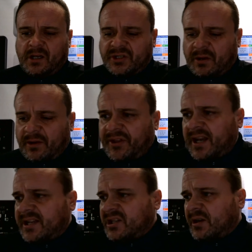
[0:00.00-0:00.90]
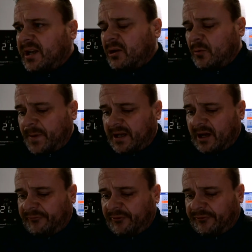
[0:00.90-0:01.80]
So I think that's a little bit
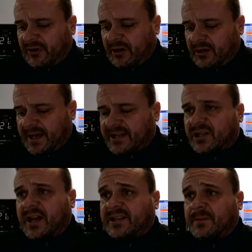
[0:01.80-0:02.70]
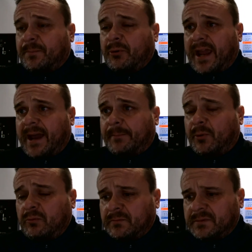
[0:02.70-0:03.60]
enough of uh, as a as a
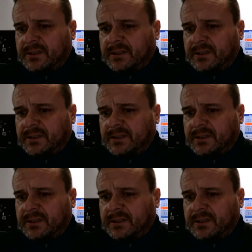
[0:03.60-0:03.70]
preamble.